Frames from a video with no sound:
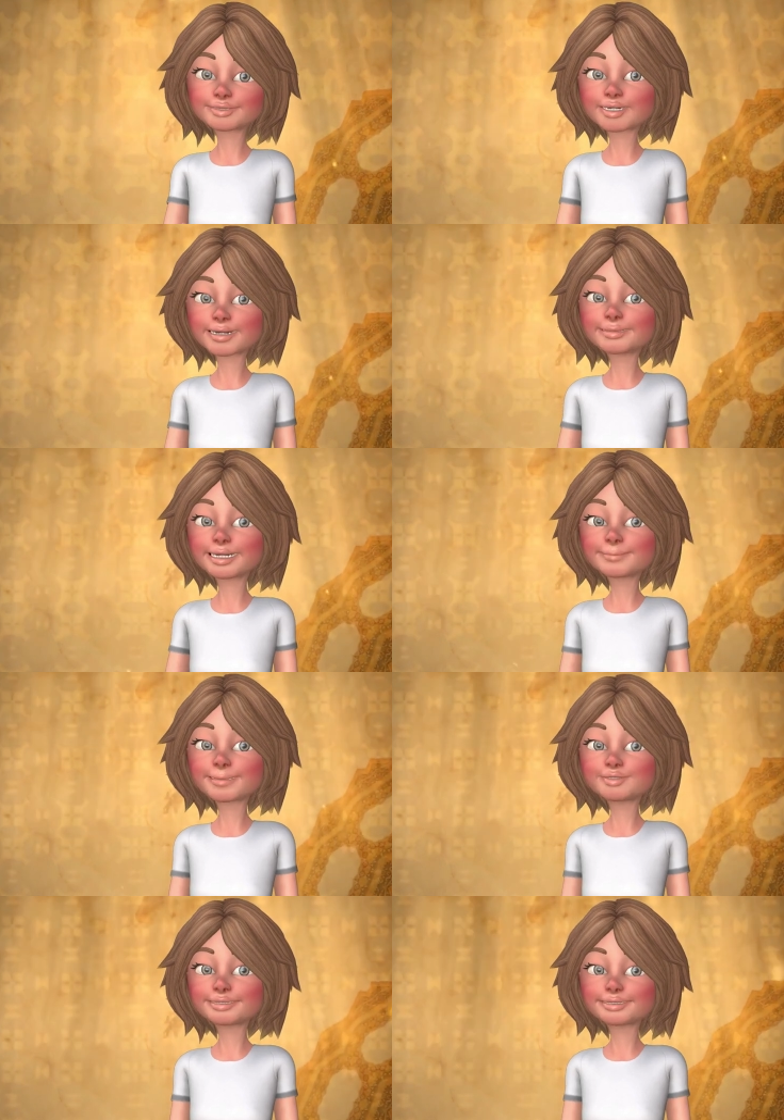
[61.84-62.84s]
however,
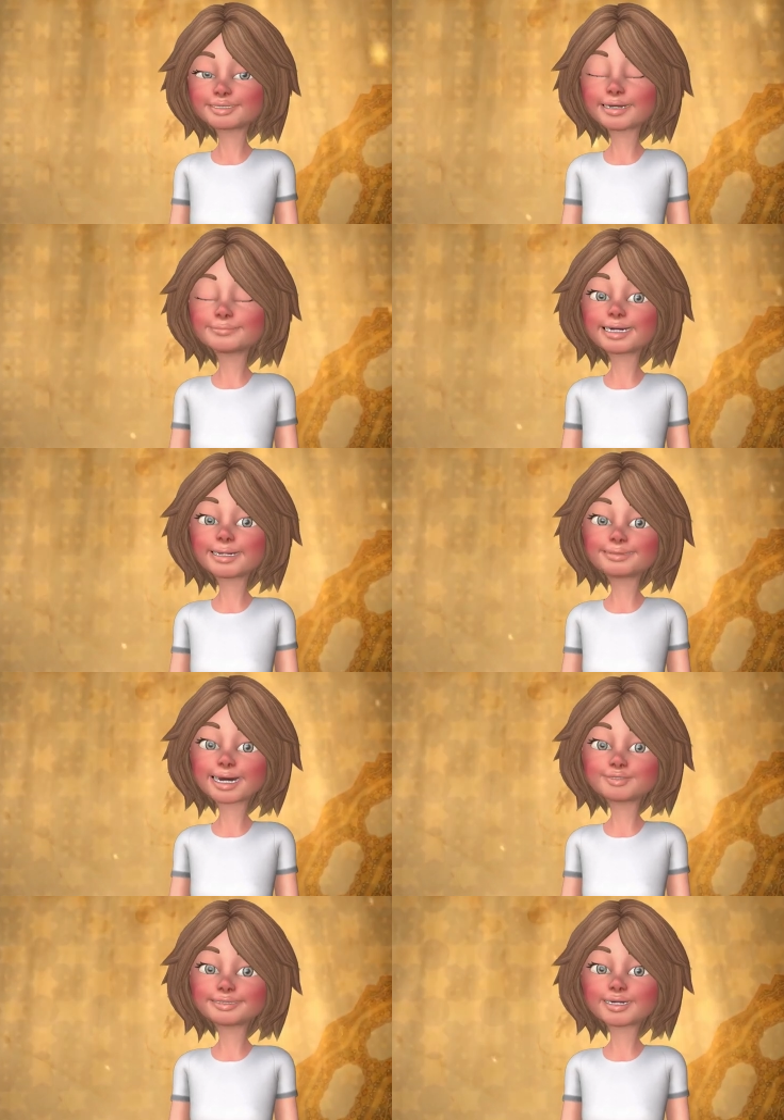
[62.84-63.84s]
except his
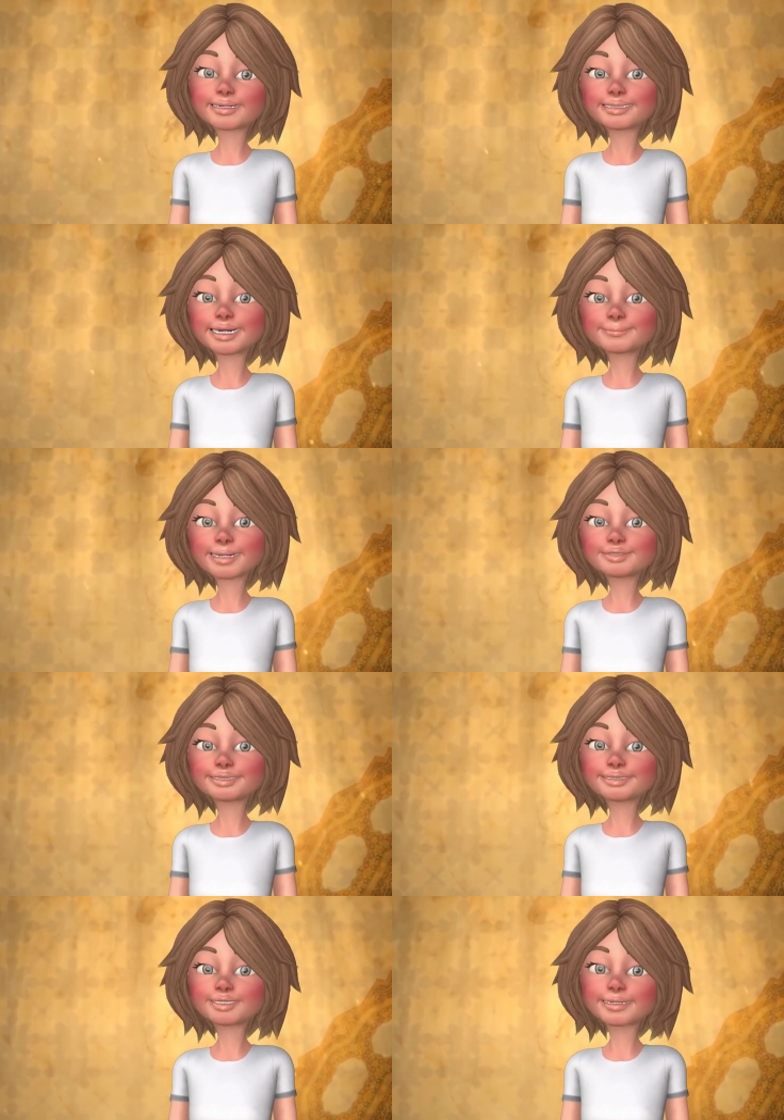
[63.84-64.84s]
grandson Muhammad,
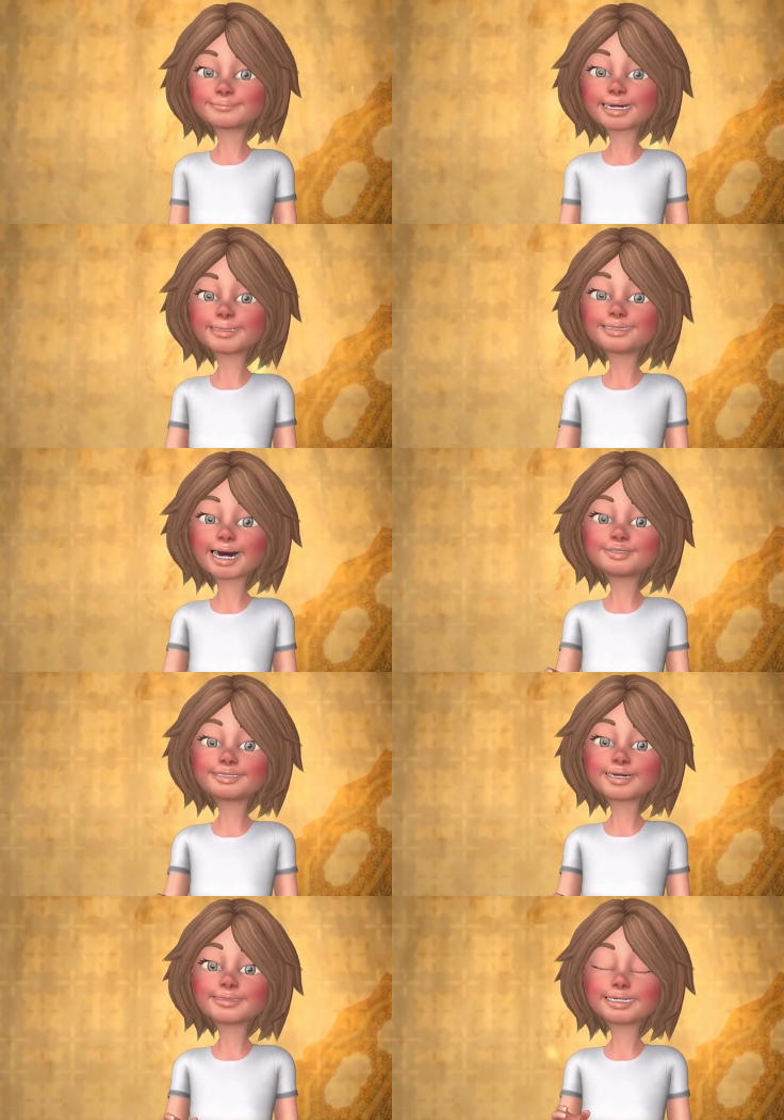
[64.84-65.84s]
peace be upon
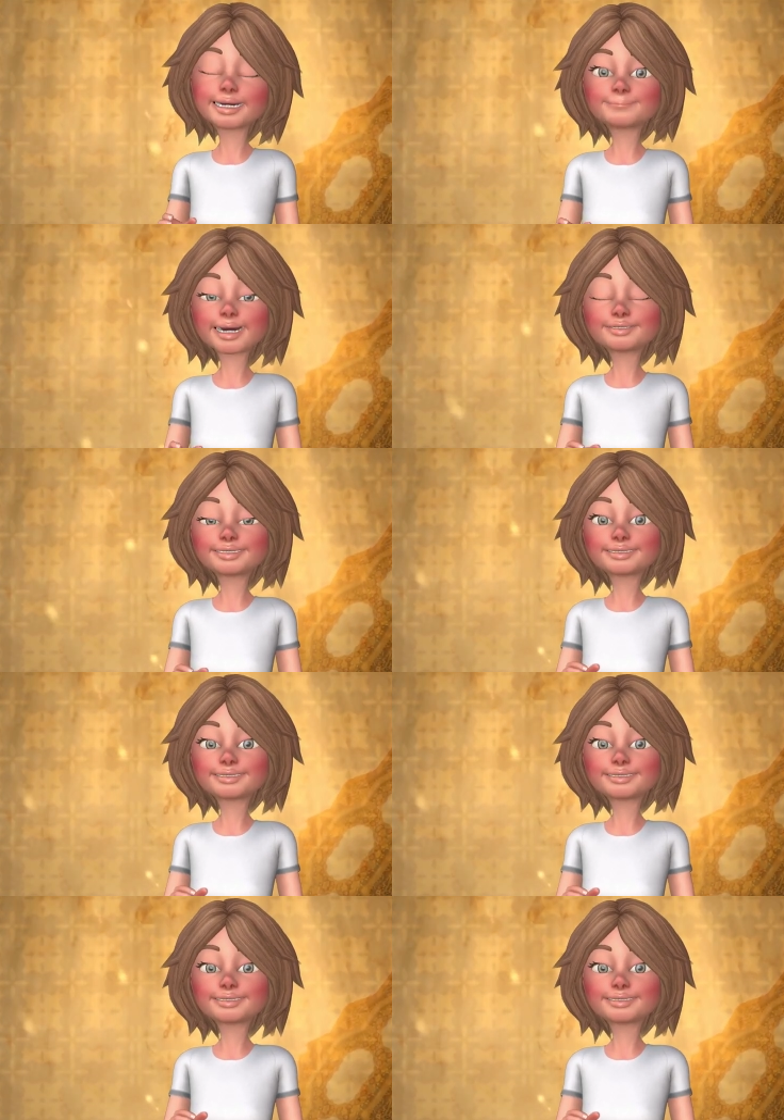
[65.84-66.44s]
him, which shows how